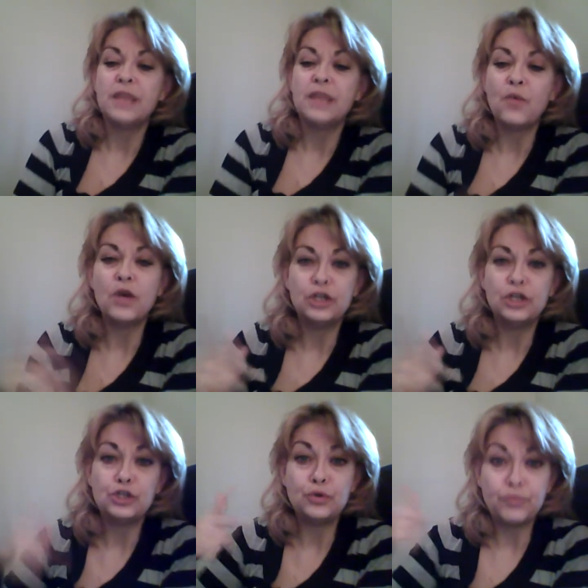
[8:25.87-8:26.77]
they
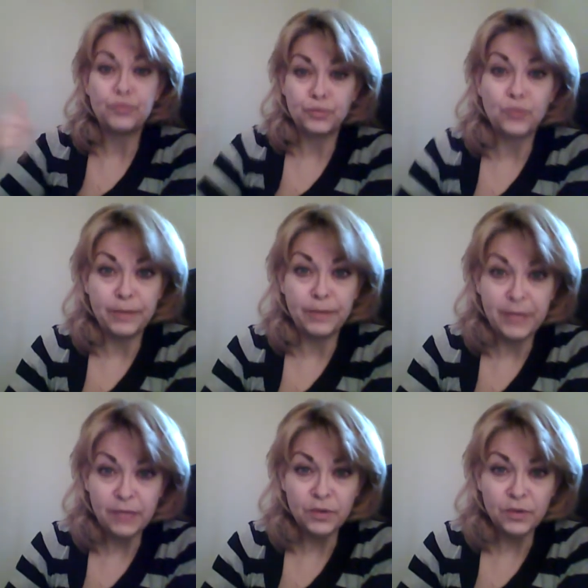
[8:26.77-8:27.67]
wanted you to
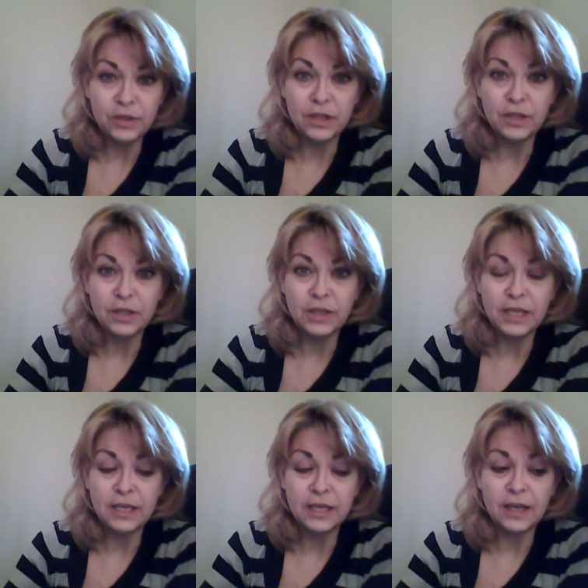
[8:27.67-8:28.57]
repeat what the,
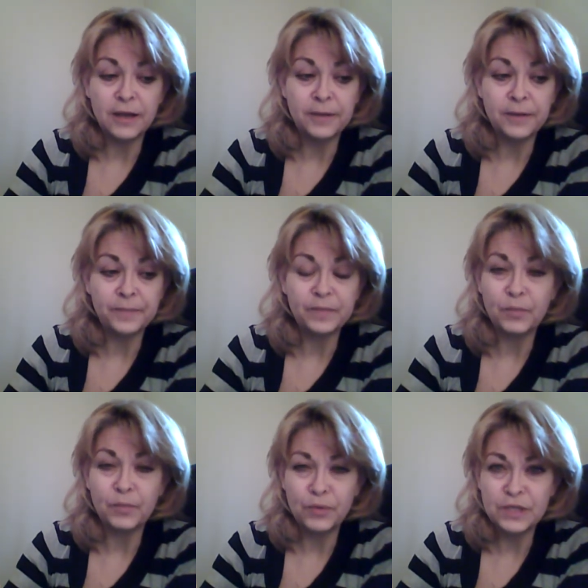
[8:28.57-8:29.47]
the um,
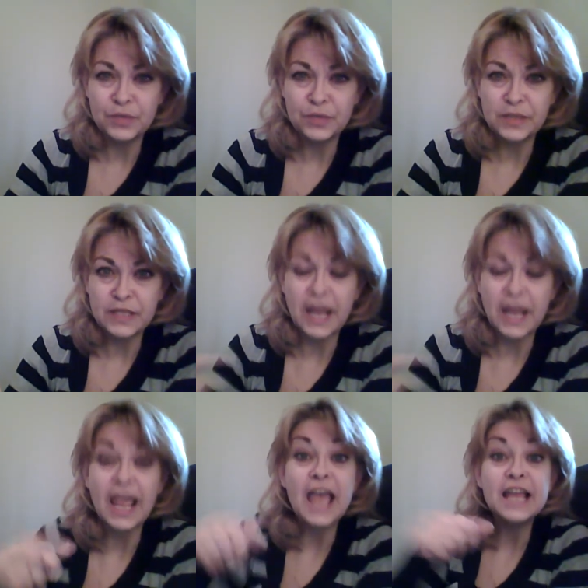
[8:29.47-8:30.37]
priest was
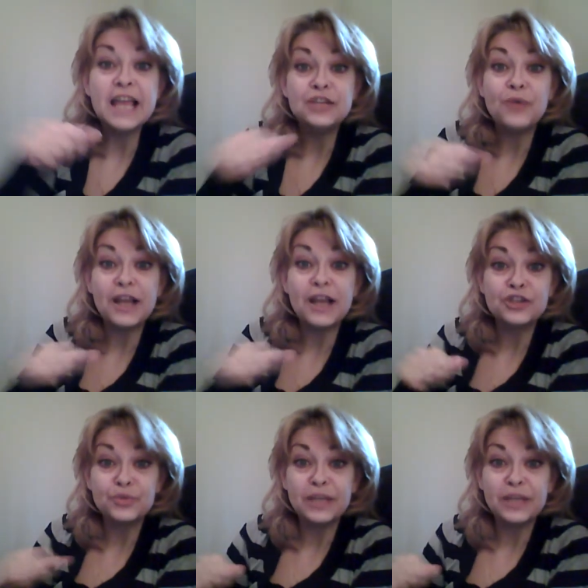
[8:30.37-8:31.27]
saying, and you
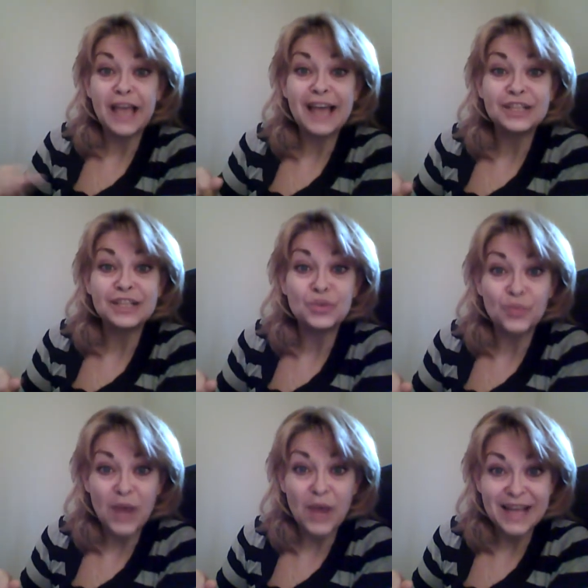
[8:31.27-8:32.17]
actually had to
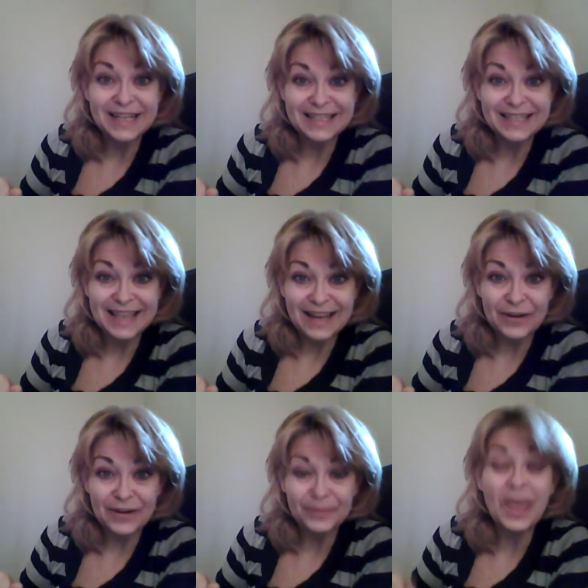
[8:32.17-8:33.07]
write it
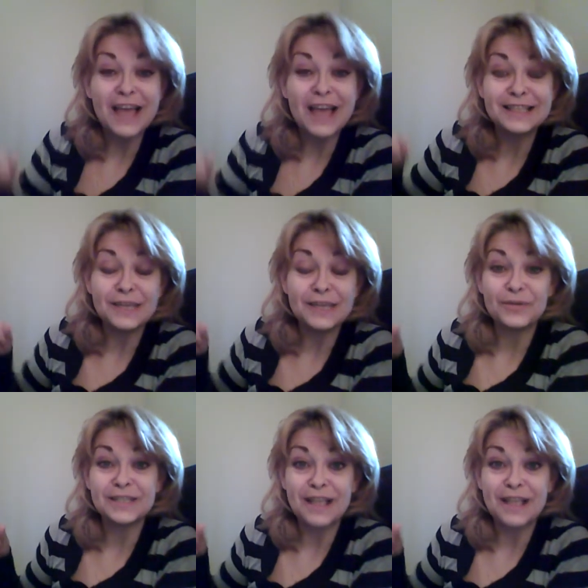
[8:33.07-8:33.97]
down as they were
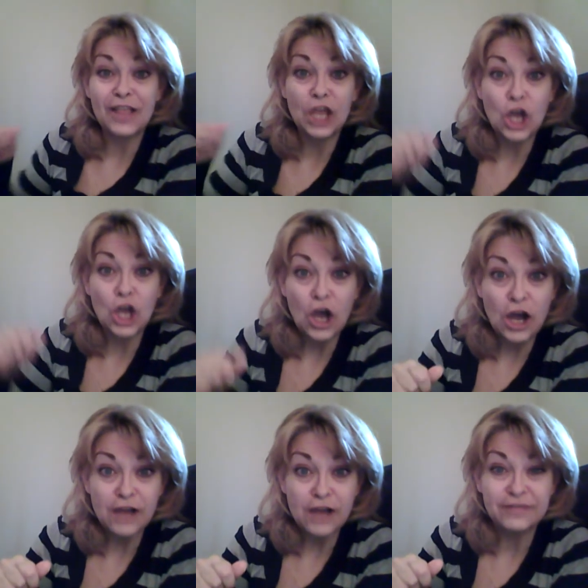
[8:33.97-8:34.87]
selling
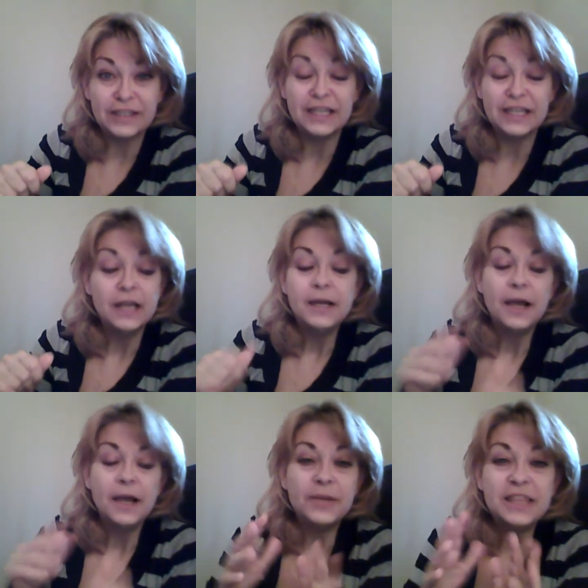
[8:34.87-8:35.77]
coffee.
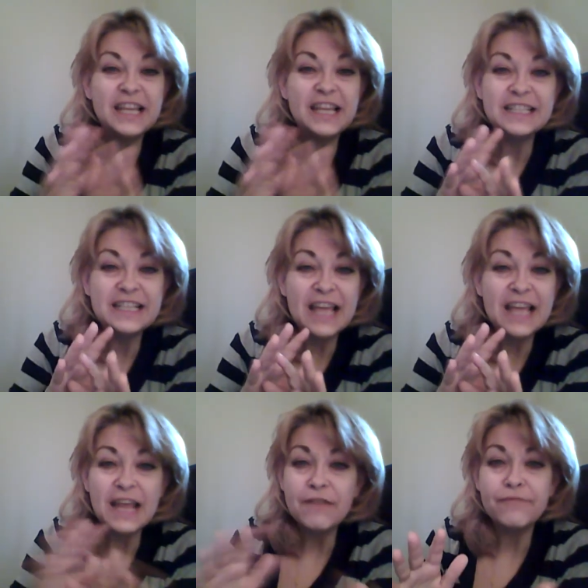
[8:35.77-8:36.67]
I mean, they did
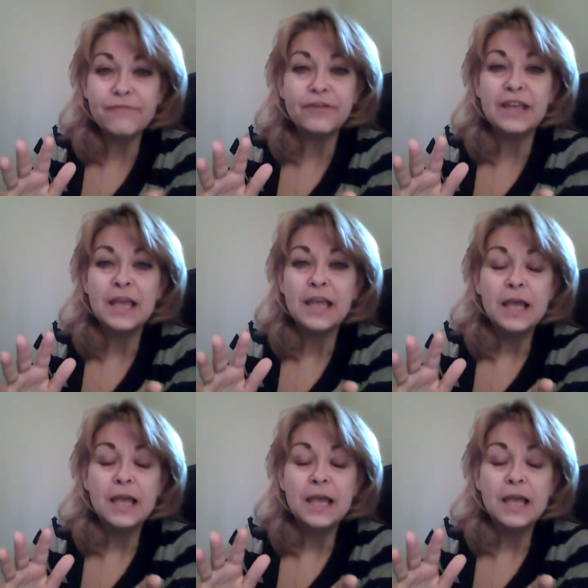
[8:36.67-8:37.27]
every